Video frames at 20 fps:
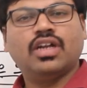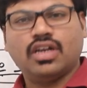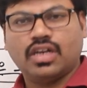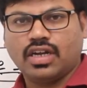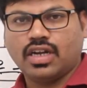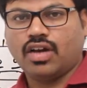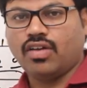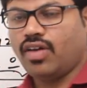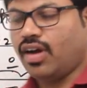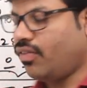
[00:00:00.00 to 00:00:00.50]

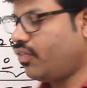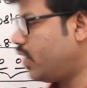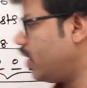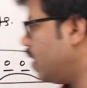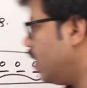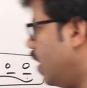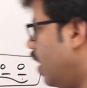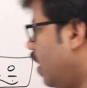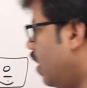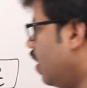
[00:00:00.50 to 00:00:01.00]
Now after
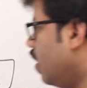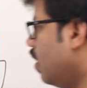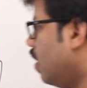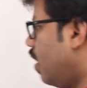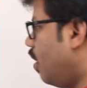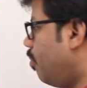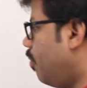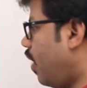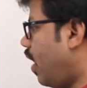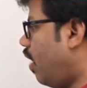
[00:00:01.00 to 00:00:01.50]

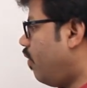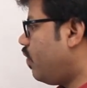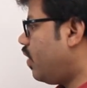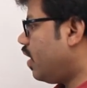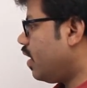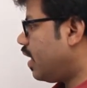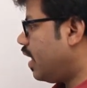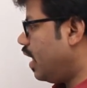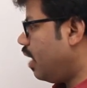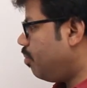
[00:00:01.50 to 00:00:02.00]
that,
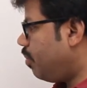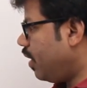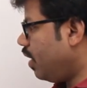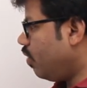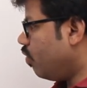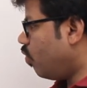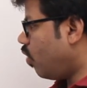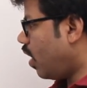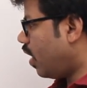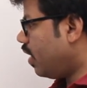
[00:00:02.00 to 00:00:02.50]
after
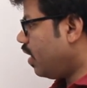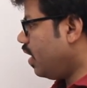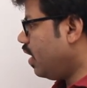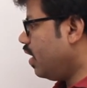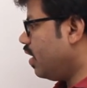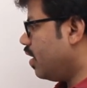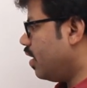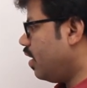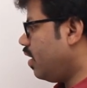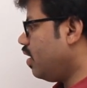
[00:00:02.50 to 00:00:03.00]
keeping 1
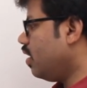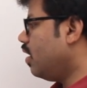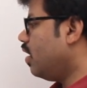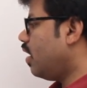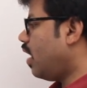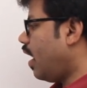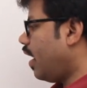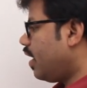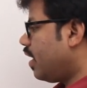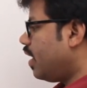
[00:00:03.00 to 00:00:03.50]
here,
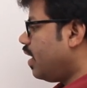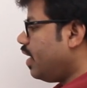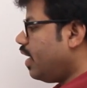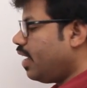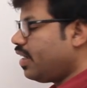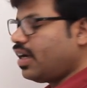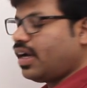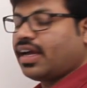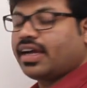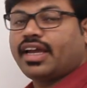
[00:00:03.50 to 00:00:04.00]
I
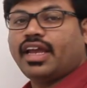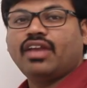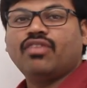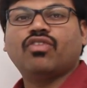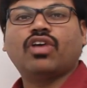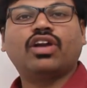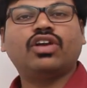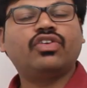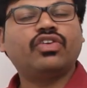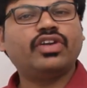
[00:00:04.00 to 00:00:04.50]
created again
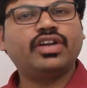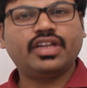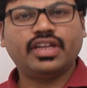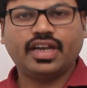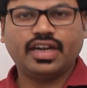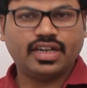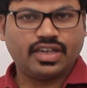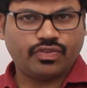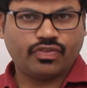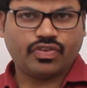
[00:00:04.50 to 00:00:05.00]

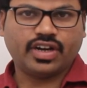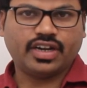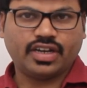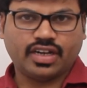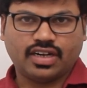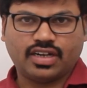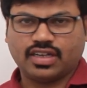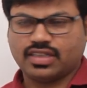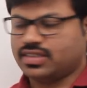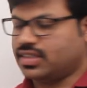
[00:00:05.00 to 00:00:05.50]
128 different
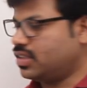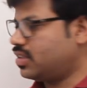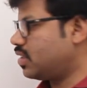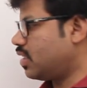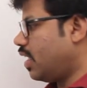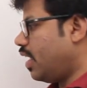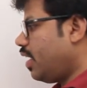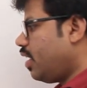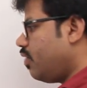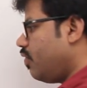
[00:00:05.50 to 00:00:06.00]
addresses,
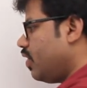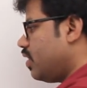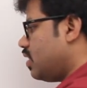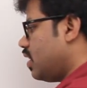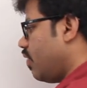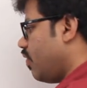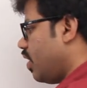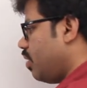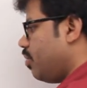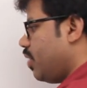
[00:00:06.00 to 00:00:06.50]
correct, with
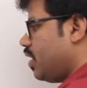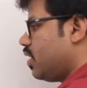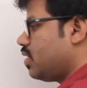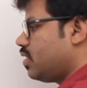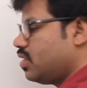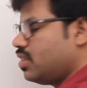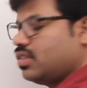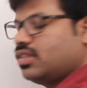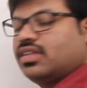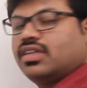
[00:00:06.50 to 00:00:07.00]
7
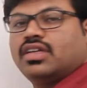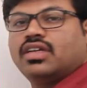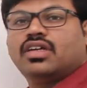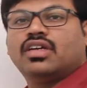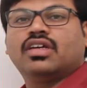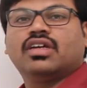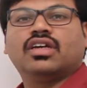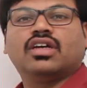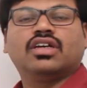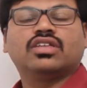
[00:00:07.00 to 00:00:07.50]
bits.
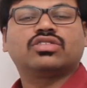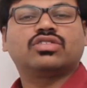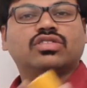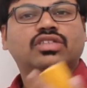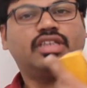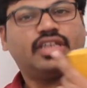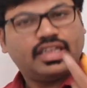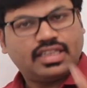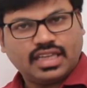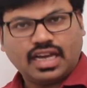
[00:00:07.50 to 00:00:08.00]
So
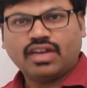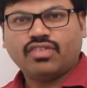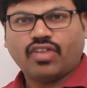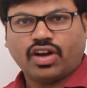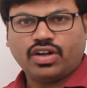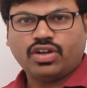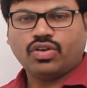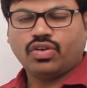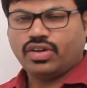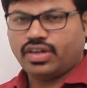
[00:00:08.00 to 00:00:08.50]
that
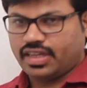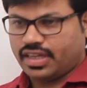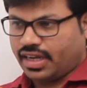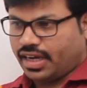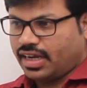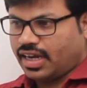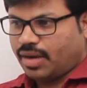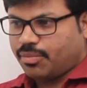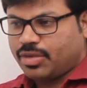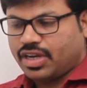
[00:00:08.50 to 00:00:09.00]

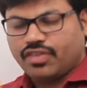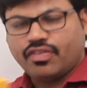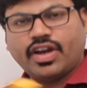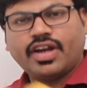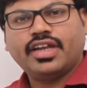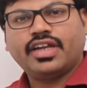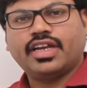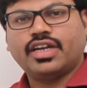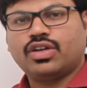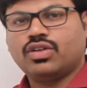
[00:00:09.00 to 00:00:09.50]
128 I am
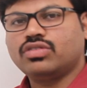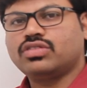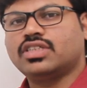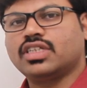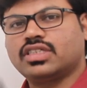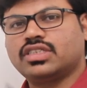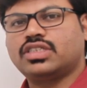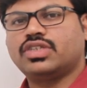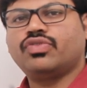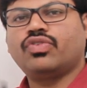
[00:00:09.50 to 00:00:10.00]
dividing into
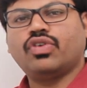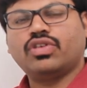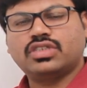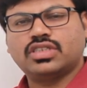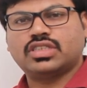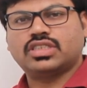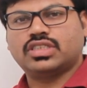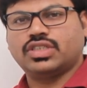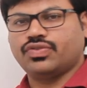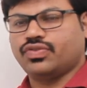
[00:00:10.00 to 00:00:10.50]
64,
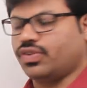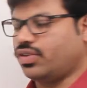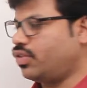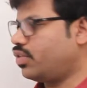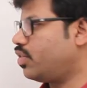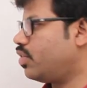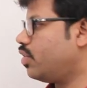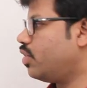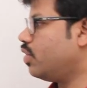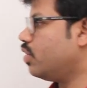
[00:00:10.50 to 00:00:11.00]

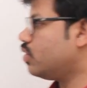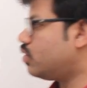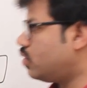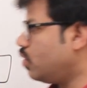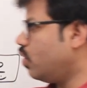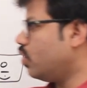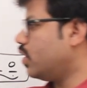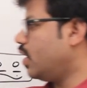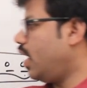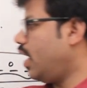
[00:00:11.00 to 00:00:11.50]
64.
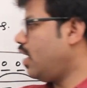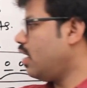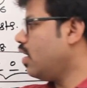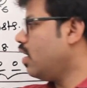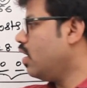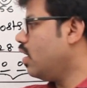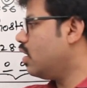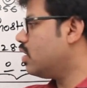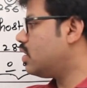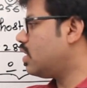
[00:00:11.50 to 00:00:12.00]
So
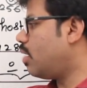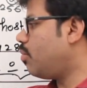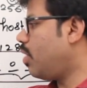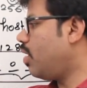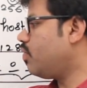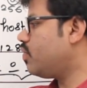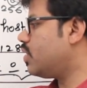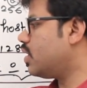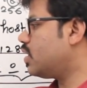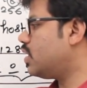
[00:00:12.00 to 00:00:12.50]
that sum
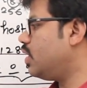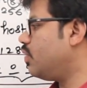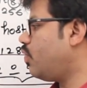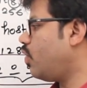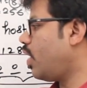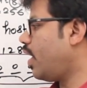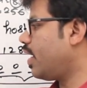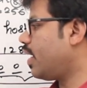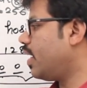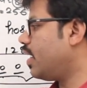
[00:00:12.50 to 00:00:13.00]
of
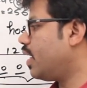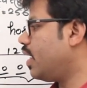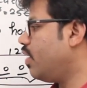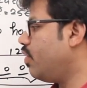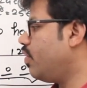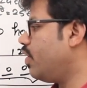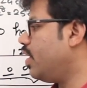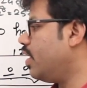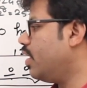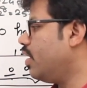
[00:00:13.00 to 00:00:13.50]
64 I can
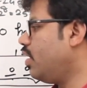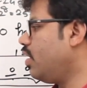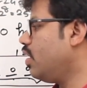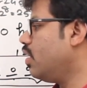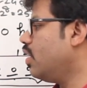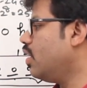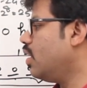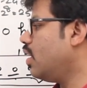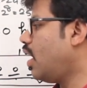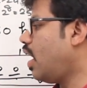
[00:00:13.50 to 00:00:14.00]
give
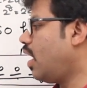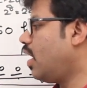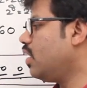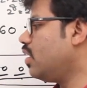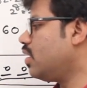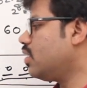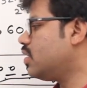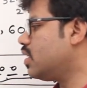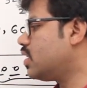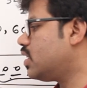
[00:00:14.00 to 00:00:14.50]
here,
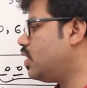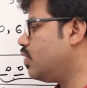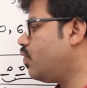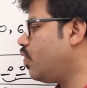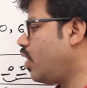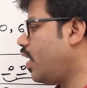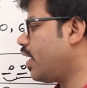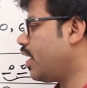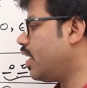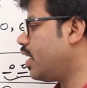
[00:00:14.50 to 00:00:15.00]
another
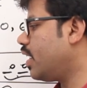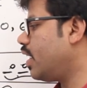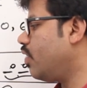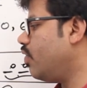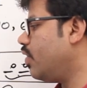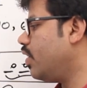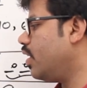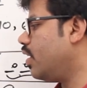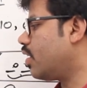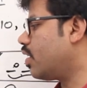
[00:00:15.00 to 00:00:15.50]
64 I can give
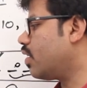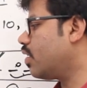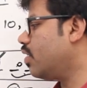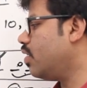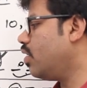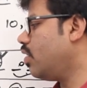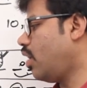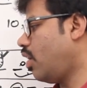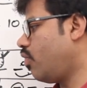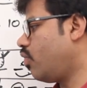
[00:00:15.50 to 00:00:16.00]
here.
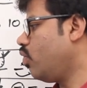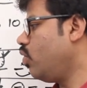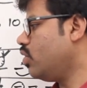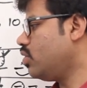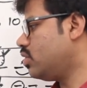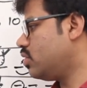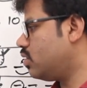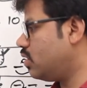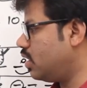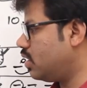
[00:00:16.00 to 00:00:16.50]
Of
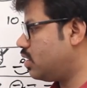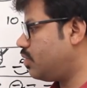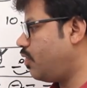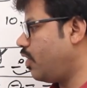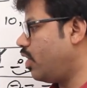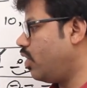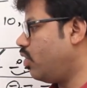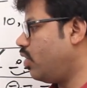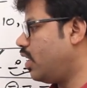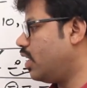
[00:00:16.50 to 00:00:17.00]
course, this
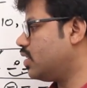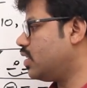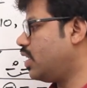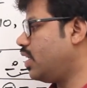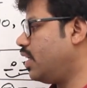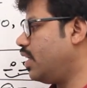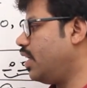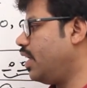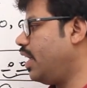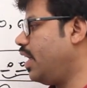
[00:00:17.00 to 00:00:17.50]
fellow
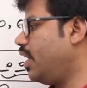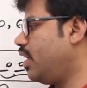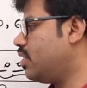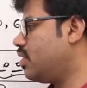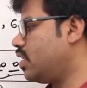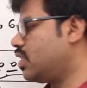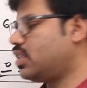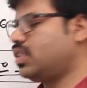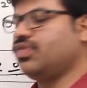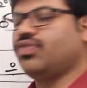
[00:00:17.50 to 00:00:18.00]
doesn't need
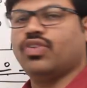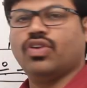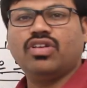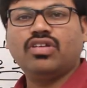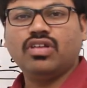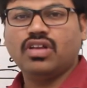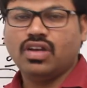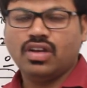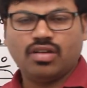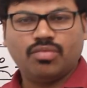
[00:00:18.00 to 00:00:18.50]

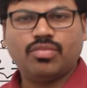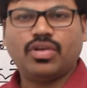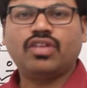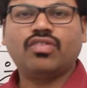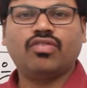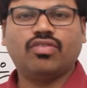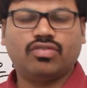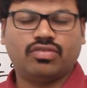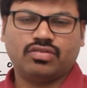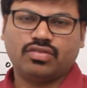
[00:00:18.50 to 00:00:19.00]
64, but
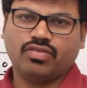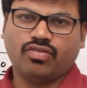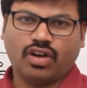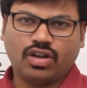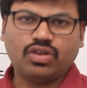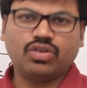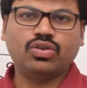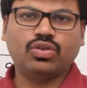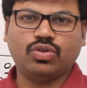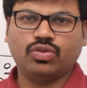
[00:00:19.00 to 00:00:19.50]

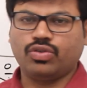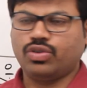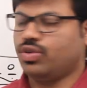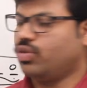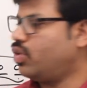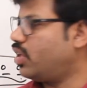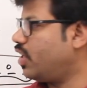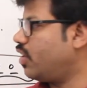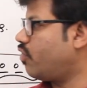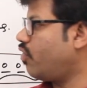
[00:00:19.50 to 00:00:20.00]
what to do?
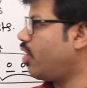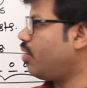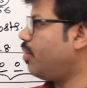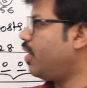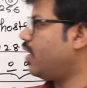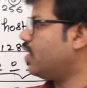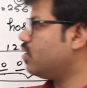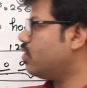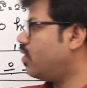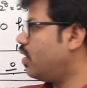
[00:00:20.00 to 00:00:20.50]
Your
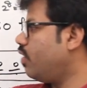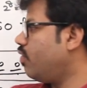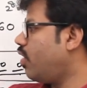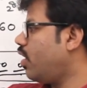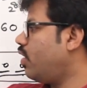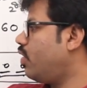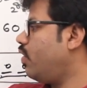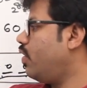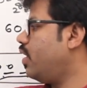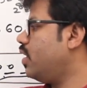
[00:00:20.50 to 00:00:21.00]
requirement is only
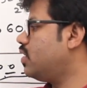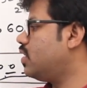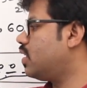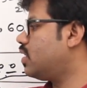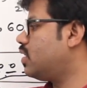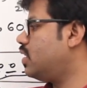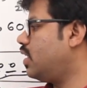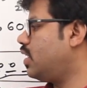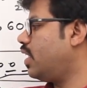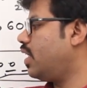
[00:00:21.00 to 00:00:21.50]
120,
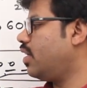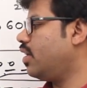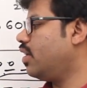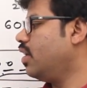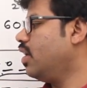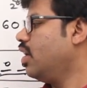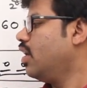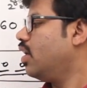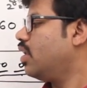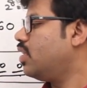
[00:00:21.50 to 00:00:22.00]
60,
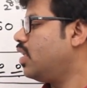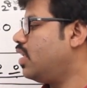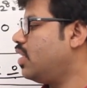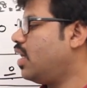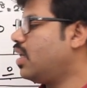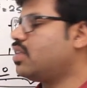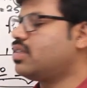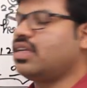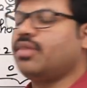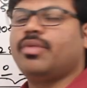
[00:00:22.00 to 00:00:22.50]
10. Then
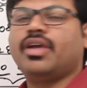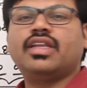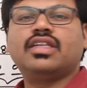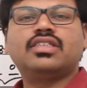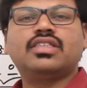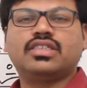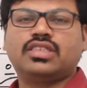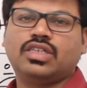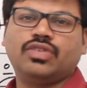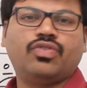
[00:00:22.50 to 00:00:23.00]
that's remaining
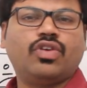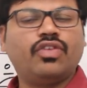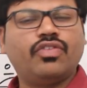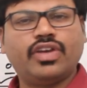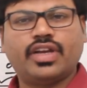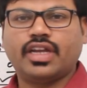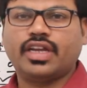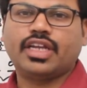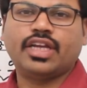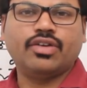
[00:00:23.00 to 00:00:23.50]
64 we
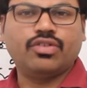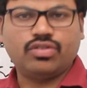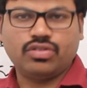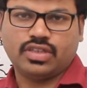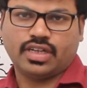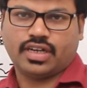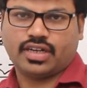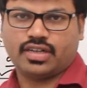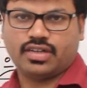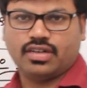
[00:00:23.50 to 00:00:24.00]
can give to
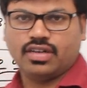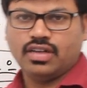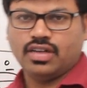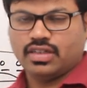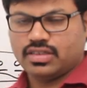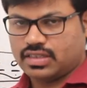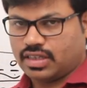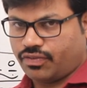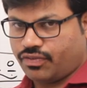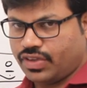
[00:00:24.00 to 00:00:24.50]
that.
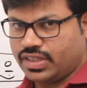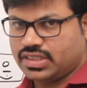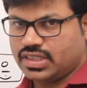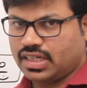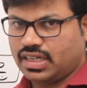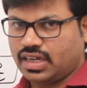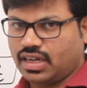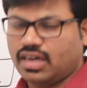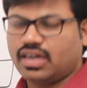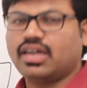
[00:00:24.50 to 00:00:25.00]

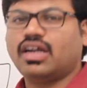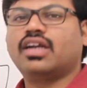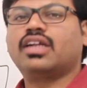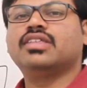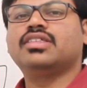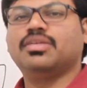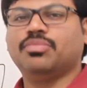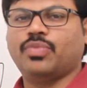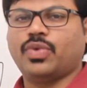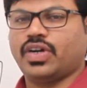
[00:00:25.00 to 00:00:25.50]
Sufficient or not
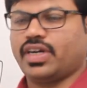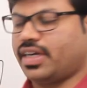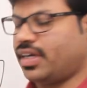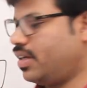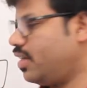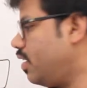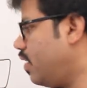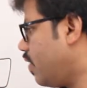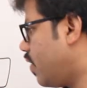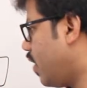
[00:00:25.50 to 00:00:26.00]
is important.
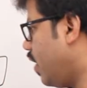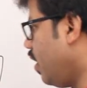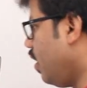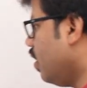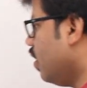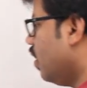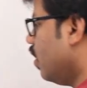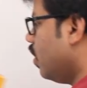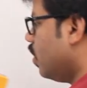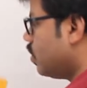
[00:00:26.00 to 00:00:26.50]

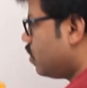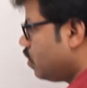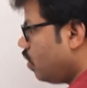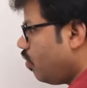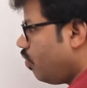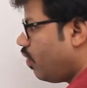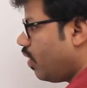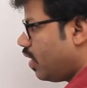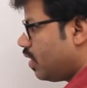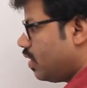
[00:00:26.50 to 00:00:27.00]
Okay. So
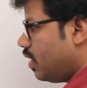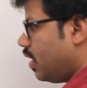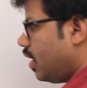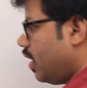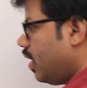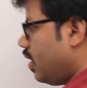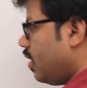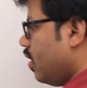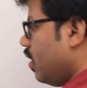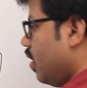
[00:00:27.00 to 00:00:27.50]
for
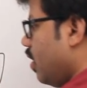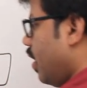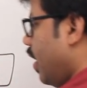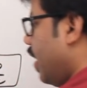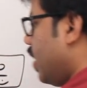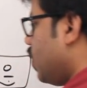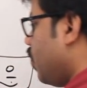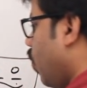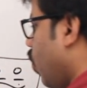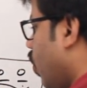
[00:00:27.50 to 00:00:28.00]
that,
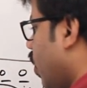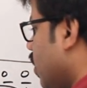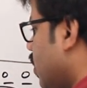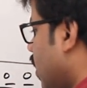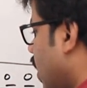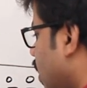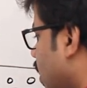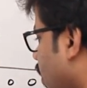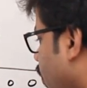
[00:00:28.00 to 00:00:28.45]
let's focus on